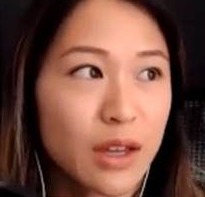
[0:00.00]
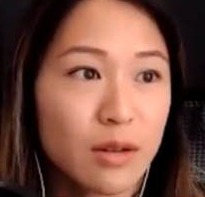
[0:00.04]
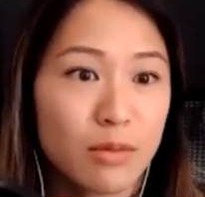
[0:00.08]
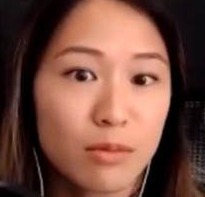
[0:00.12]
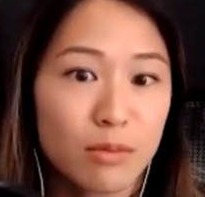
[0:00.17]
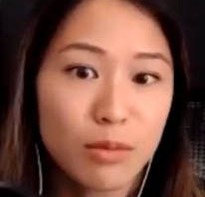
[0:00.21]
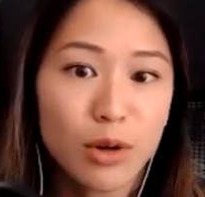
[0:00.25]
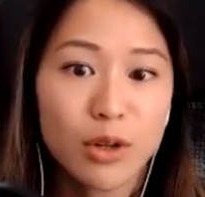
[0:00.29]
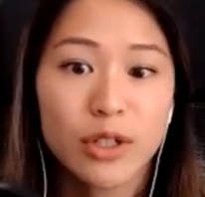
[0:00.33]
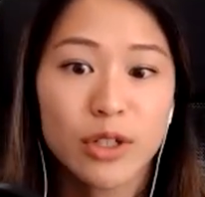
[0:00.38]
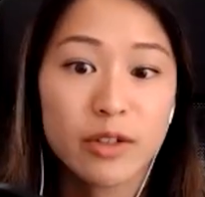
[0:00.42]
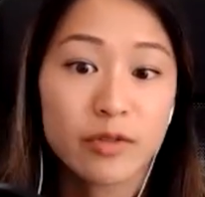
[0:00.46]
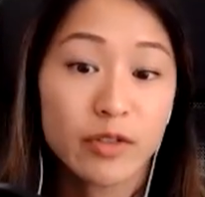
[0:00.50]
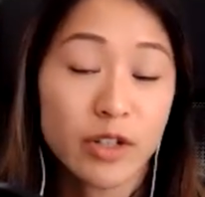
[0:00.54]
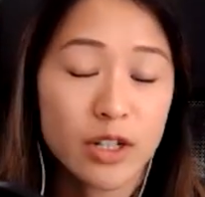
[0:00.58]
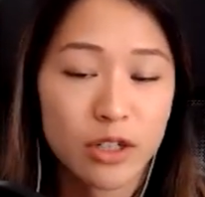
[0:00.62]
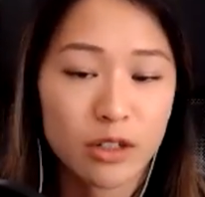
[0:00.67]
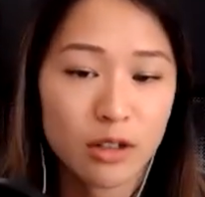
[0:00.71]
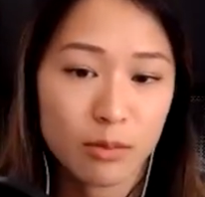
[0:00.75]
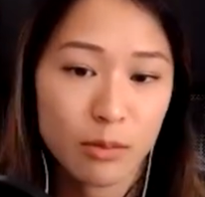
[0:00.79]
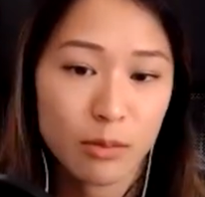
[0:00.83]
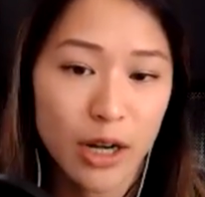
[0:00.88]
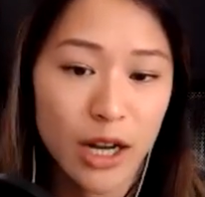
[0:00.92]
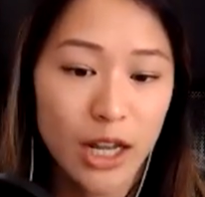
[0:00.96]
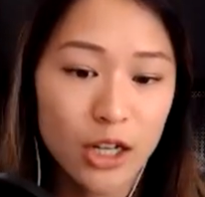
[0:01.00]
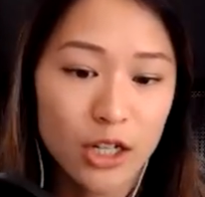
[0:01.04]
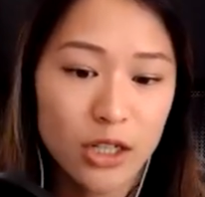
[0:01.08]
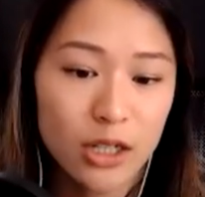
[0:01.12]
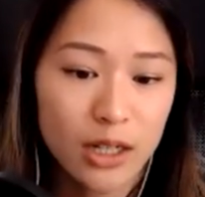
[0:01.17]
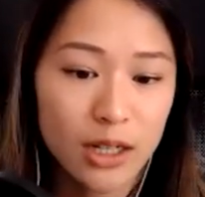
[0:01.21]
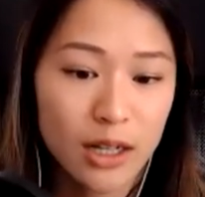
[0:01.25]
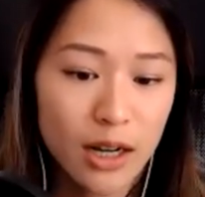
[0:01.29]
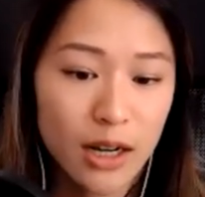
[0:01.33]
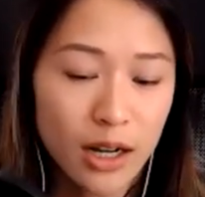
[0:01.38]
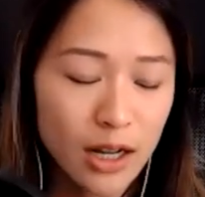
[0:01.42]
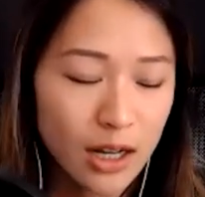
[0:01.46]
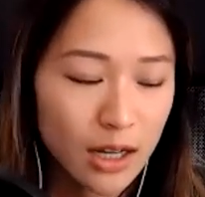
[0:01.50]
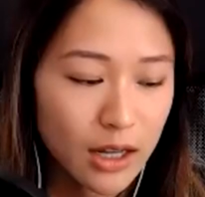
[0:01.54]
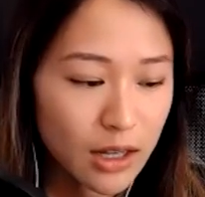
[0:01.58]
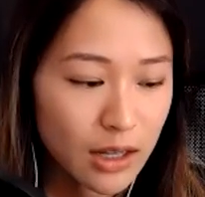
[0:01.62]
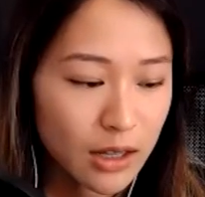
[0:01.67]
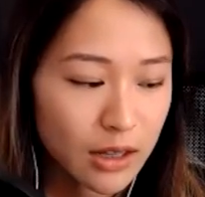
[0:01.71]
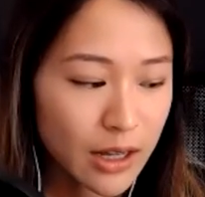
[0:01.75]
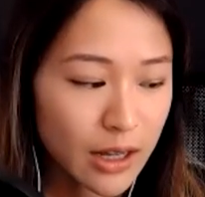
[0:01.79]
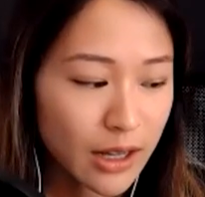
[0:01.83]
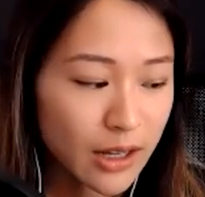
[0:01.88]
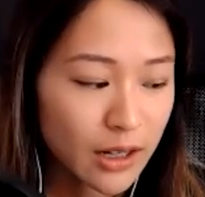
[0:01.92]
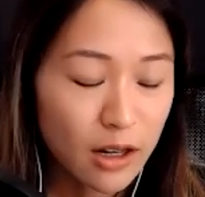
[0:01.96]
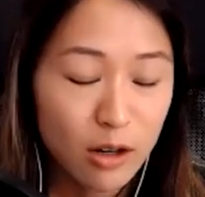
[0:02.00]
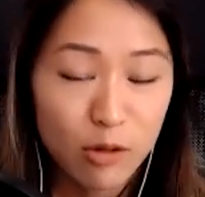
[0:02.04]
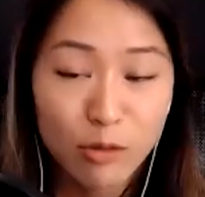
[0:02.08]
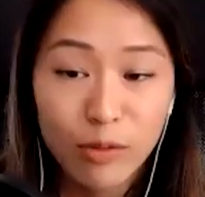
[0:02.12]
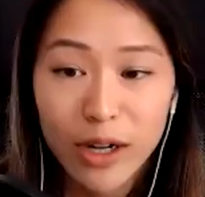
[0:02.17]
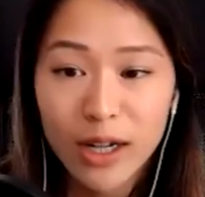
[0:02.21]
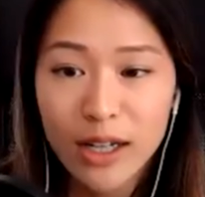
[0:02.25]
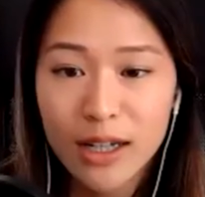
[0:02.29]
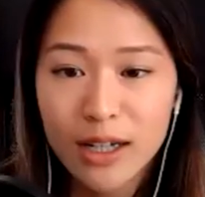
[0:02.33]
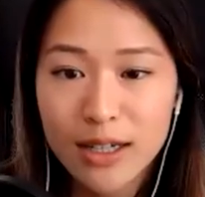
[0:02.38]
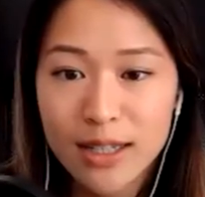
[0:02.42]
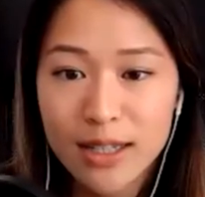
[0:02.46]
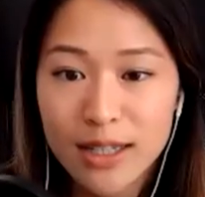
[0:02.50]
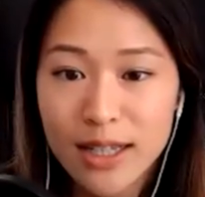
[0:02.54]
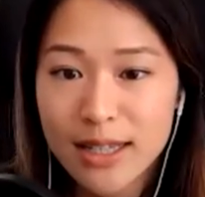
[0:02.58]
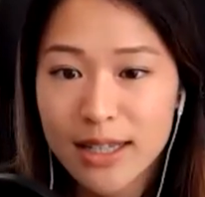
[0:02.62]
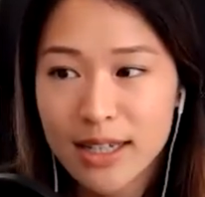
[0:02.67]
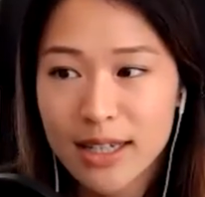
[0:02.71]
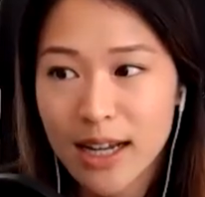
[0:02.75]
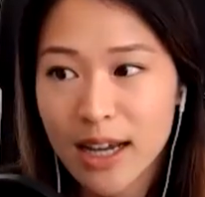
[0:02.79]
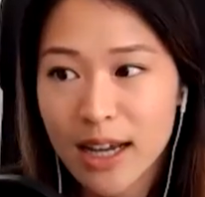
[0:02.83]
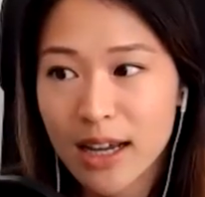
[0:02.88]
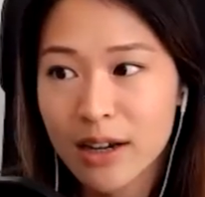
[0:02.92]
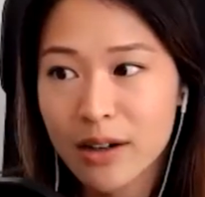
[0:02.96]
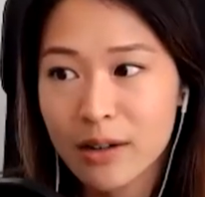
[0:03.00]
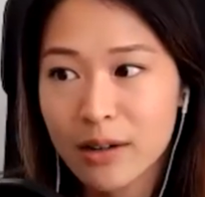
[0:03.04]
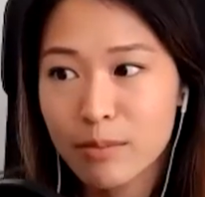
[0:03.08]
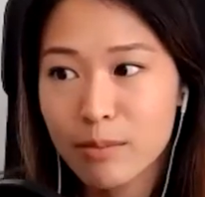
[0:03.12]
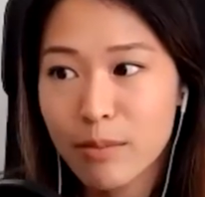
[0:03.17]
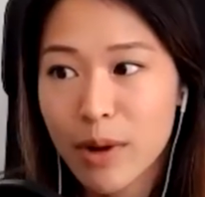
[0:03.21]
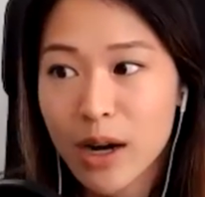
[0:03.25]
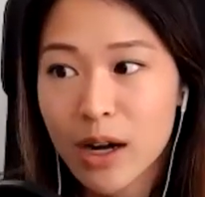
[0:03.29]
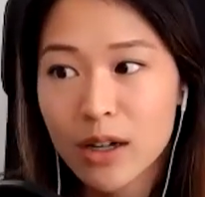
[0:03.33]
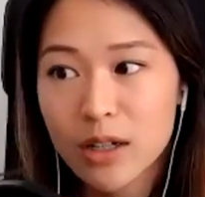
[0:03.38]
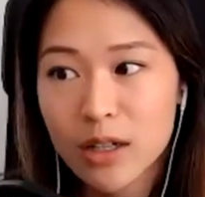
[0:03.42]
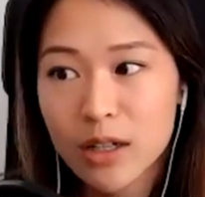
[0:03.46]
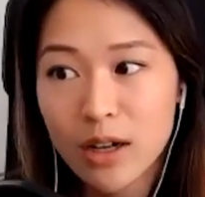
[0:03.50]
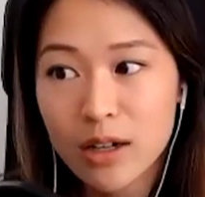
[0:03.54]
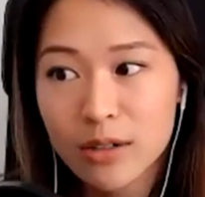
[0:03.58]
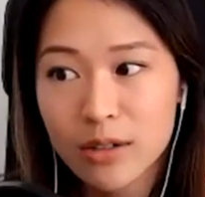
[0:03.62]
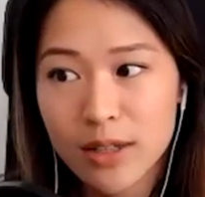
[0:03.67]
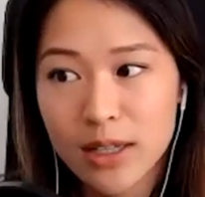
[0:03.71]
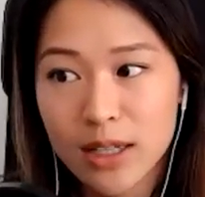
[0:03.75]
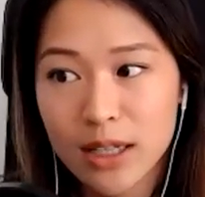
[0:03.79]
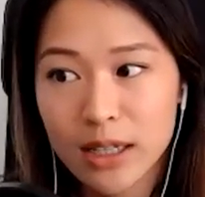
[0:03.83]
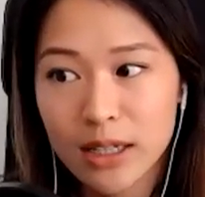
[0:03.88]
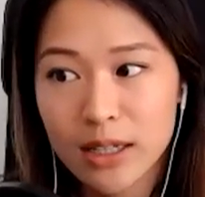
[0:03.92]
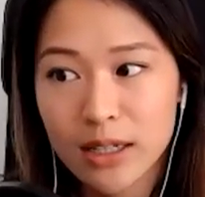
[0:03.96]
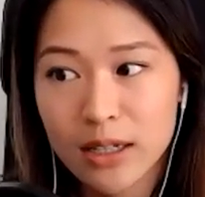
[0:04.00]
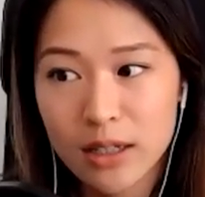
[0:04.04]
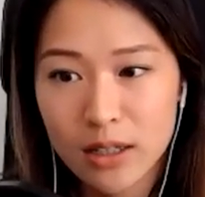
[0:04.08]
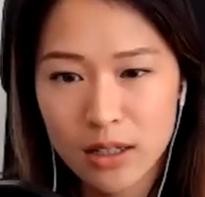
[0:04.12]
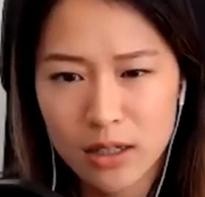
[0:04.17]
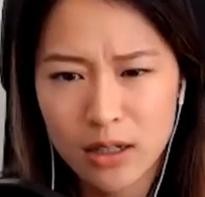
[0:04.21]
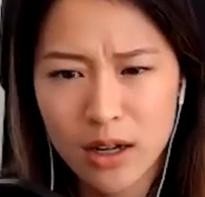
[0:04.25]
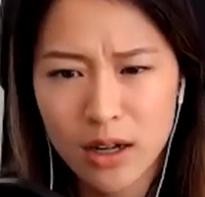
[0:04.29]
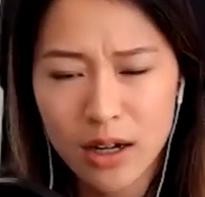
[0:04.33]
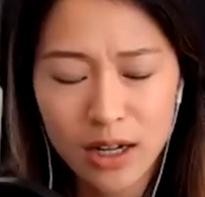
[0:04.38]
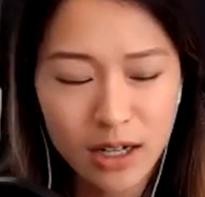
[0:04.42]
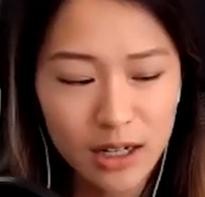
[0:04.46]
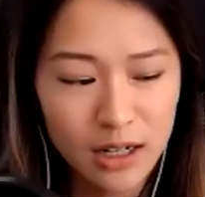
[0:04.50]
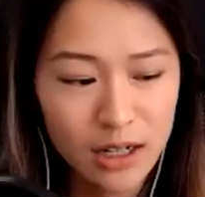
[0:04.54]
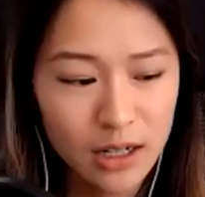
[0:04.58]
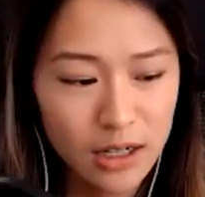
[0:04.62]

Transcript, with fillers: modes of discrimination that already exist, and meritocracy does not